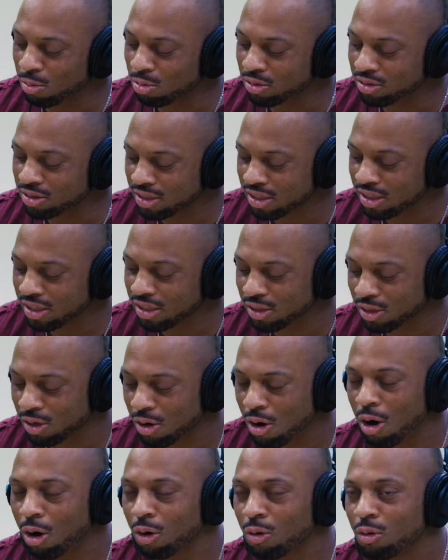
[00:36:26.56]
are presenting the
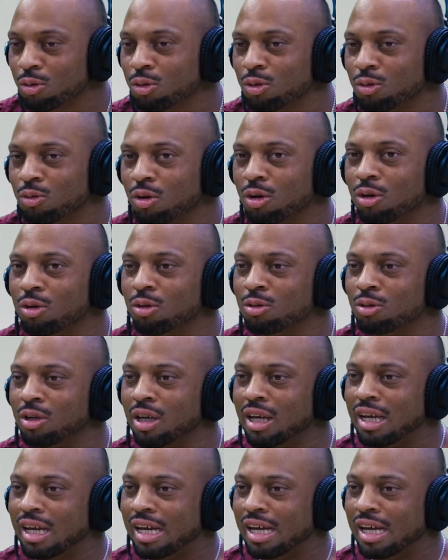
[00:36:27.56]
car on the road